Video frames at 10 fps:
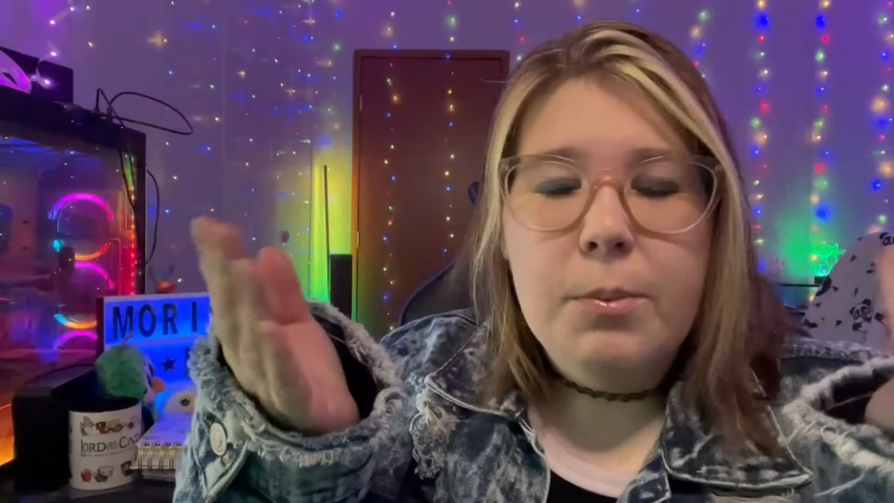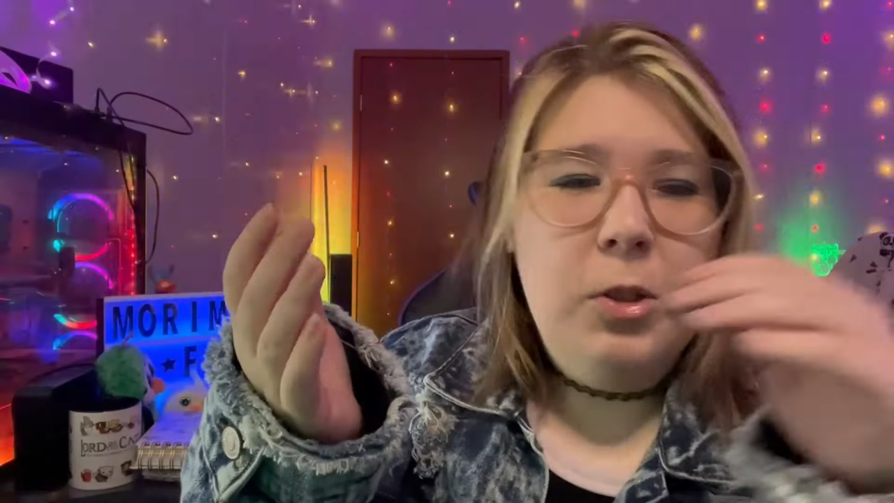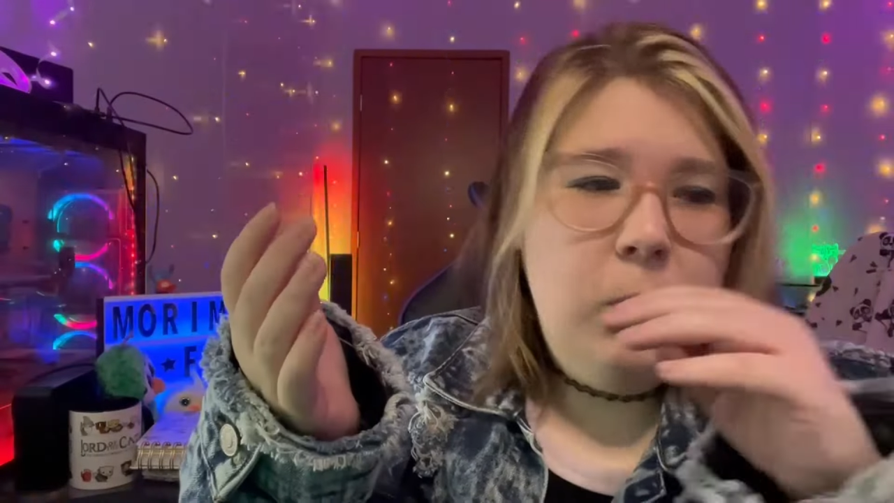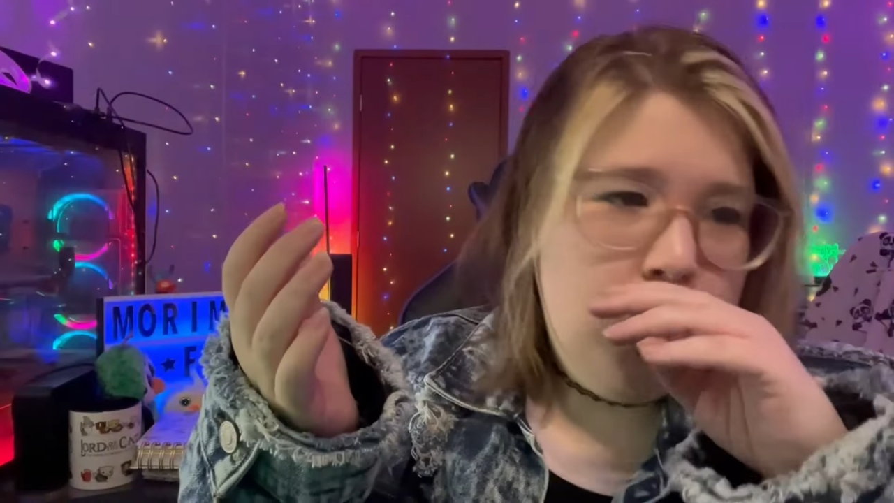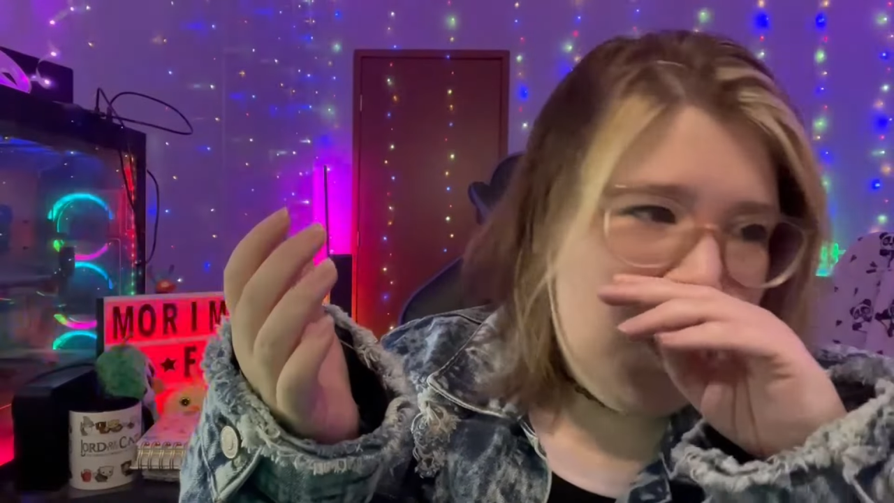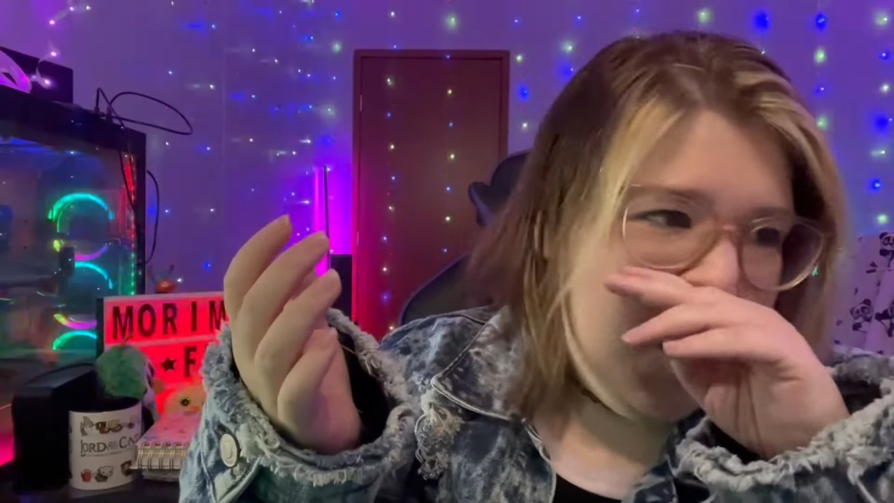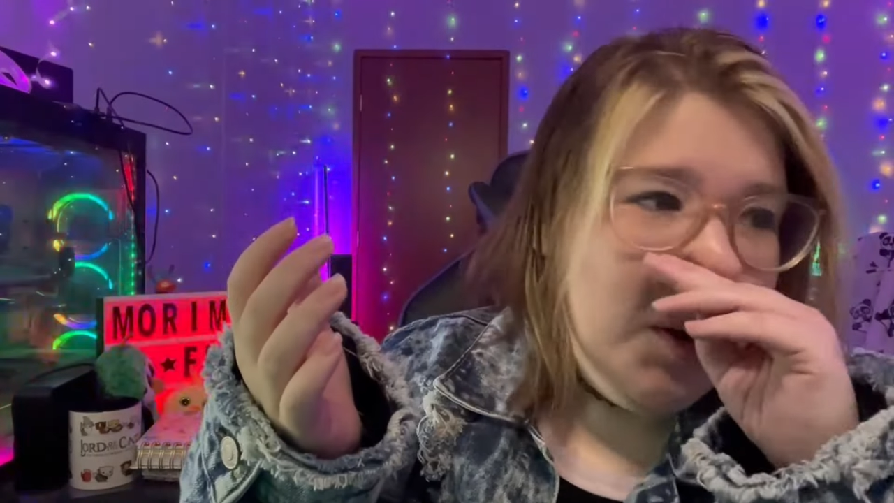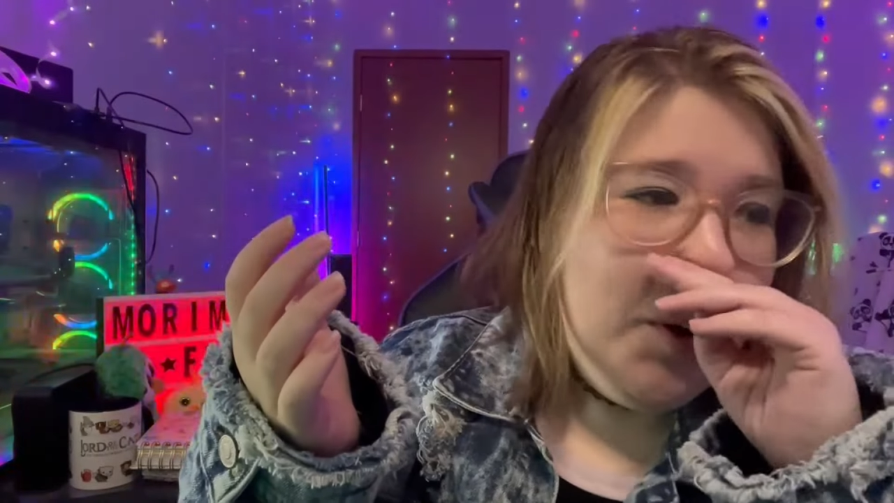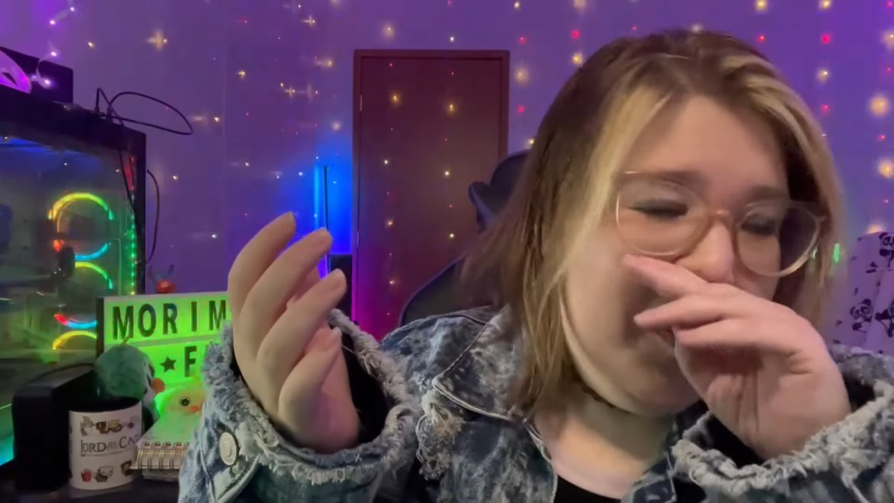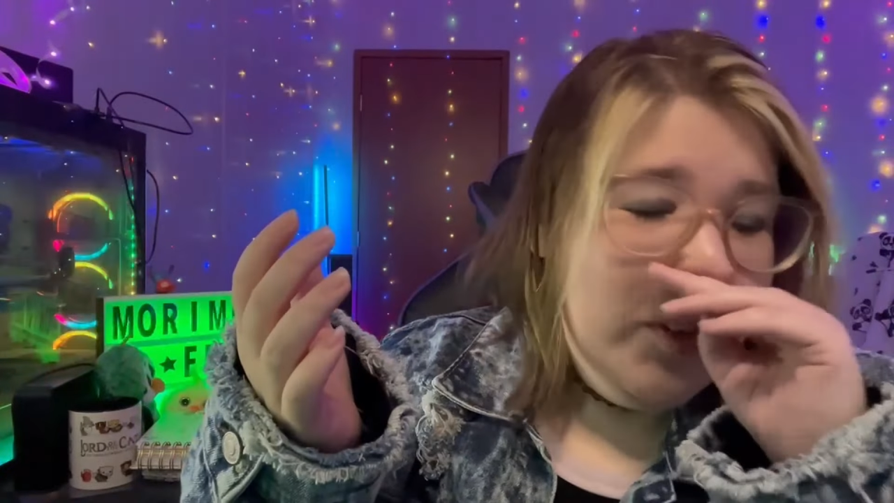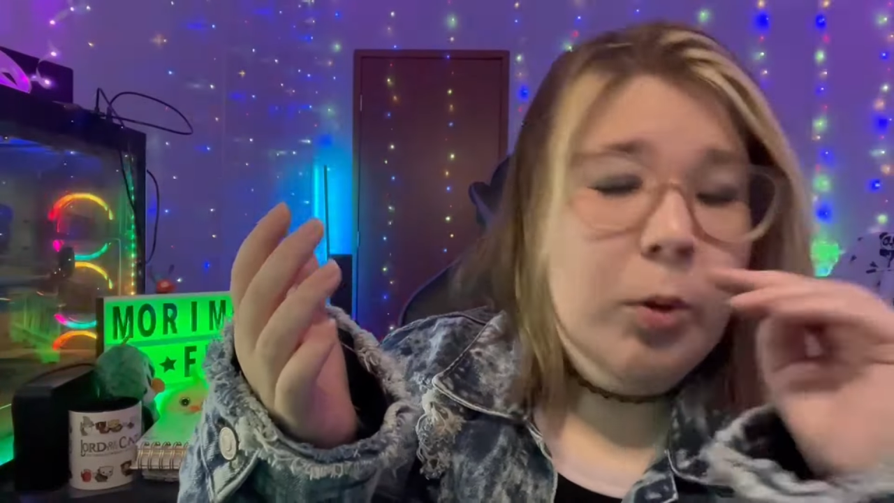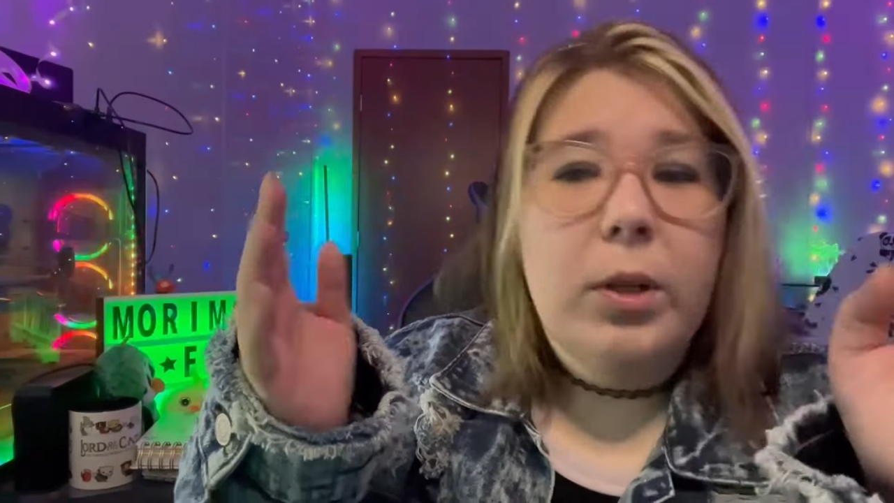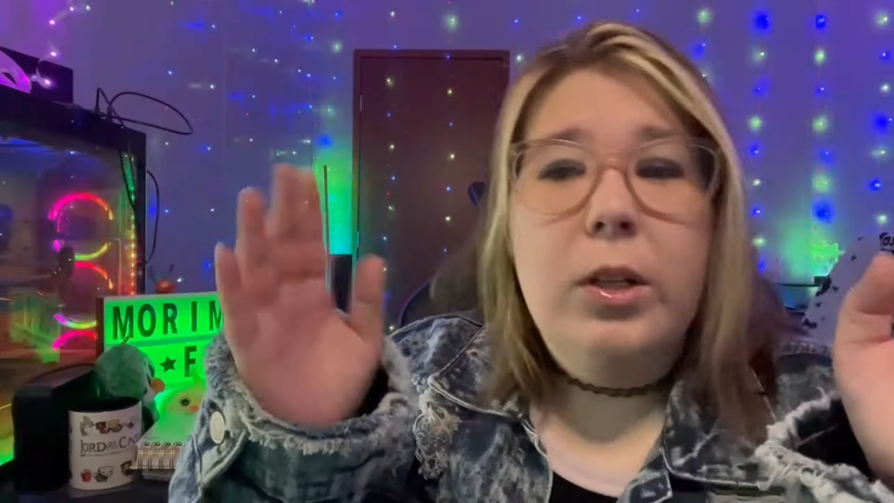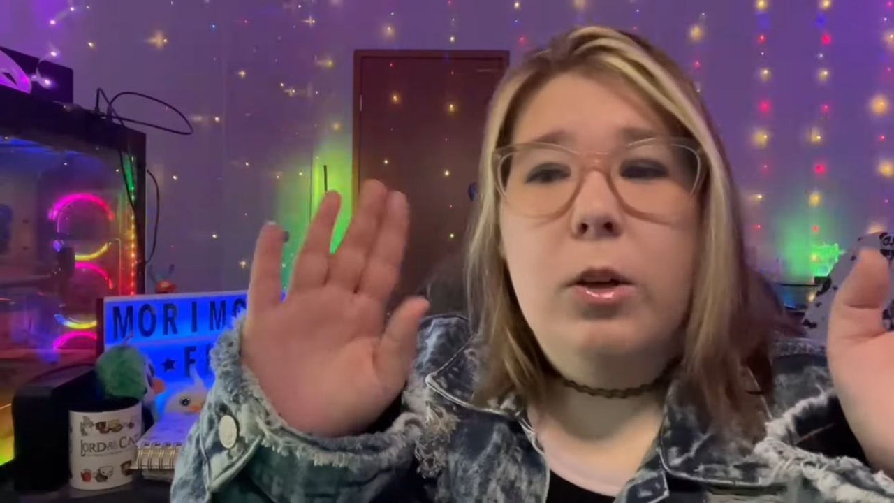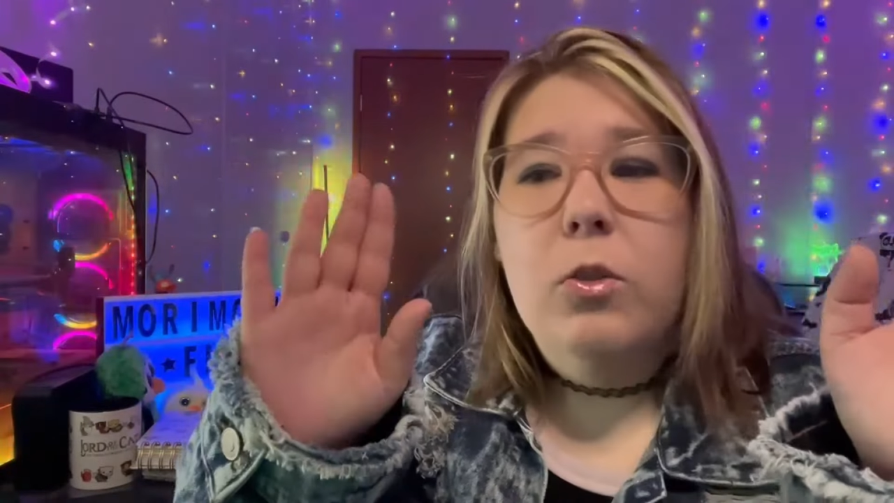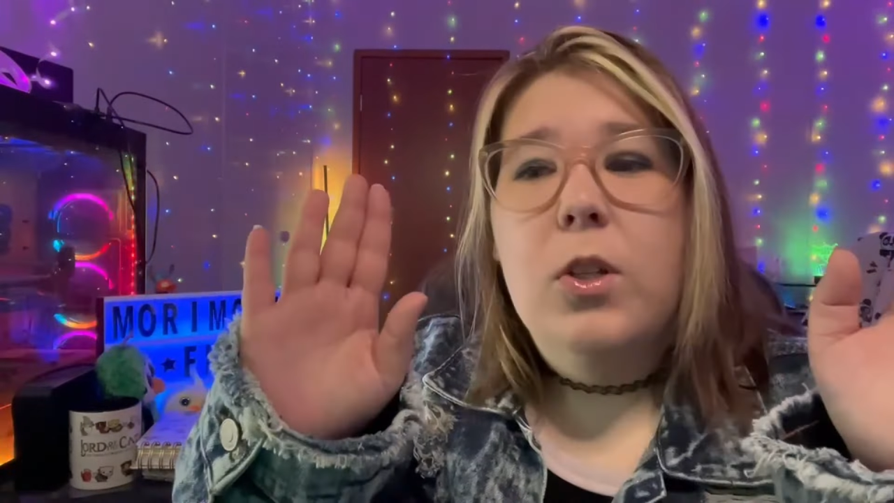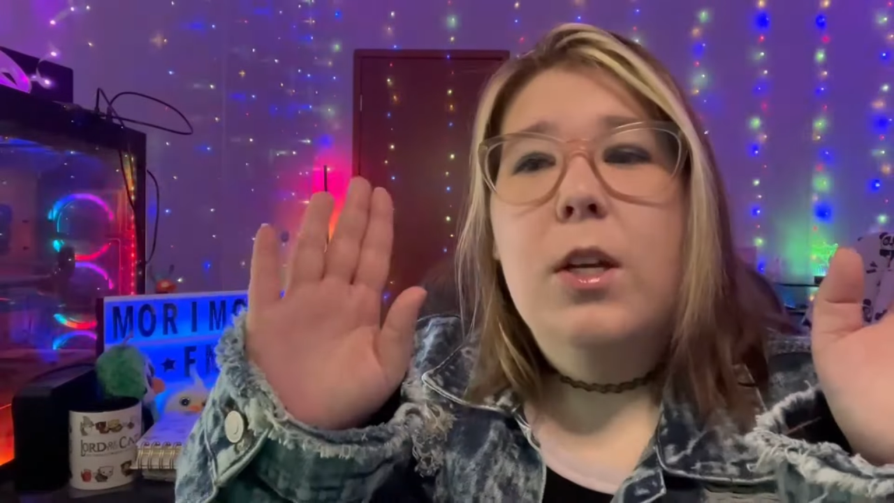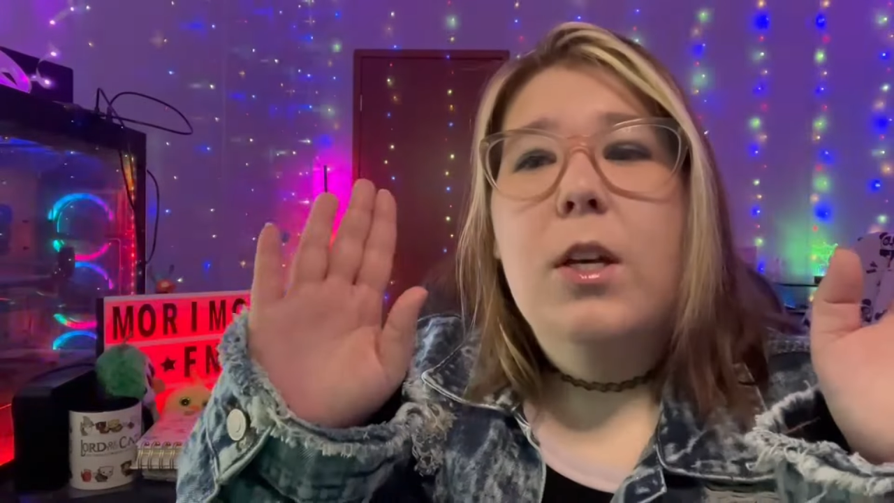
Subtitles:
Mistletoe, everyone knows